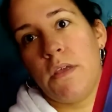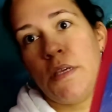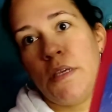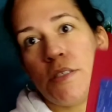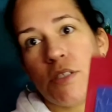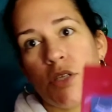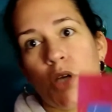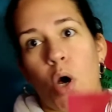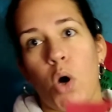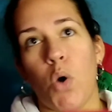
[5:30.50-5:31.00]

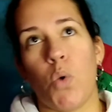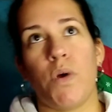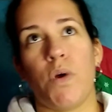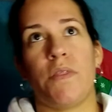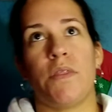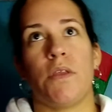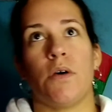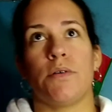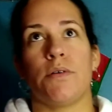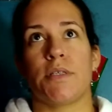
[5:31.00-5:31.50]
These go
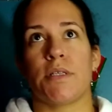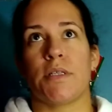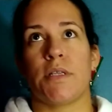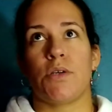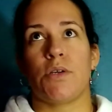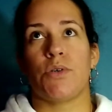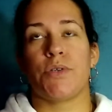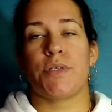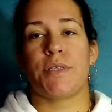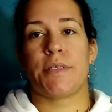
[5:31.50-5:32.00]
with those
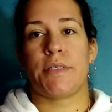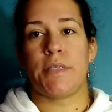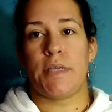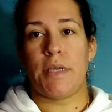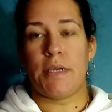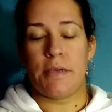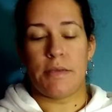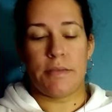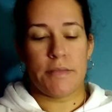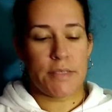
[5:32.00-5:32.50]
little
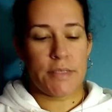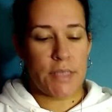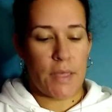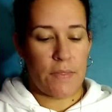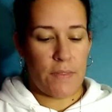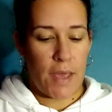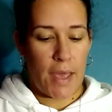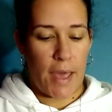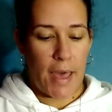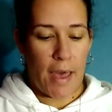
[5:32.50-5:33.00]
scenes
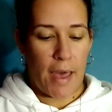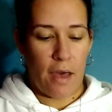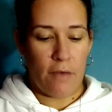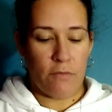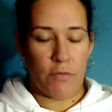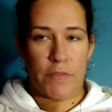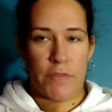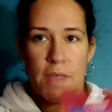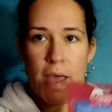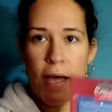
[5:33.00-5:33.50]
that they
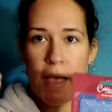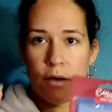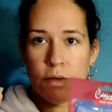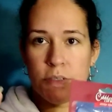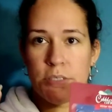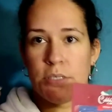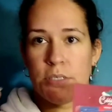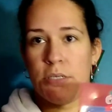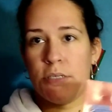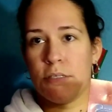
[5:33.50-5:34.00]
have with the
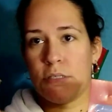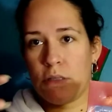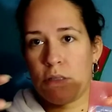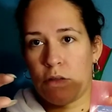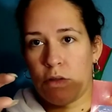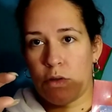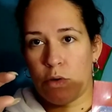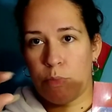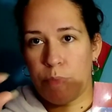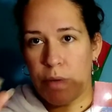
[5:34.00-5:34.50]
houses and the
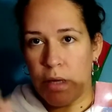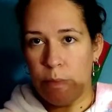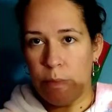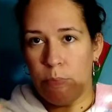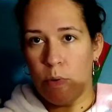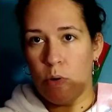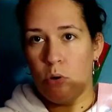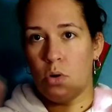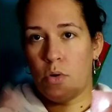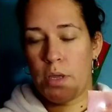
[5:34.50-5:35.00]
little
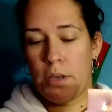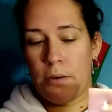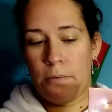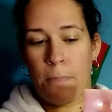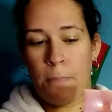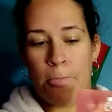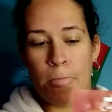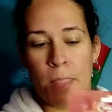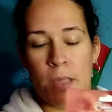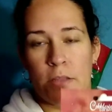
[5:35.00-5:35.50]
people and
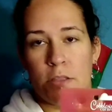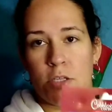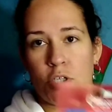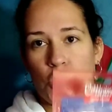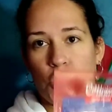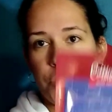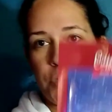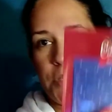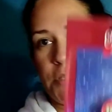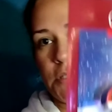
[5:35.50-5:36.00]

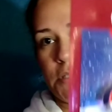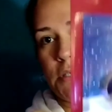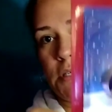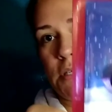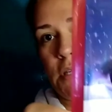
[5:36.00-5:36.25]
trees and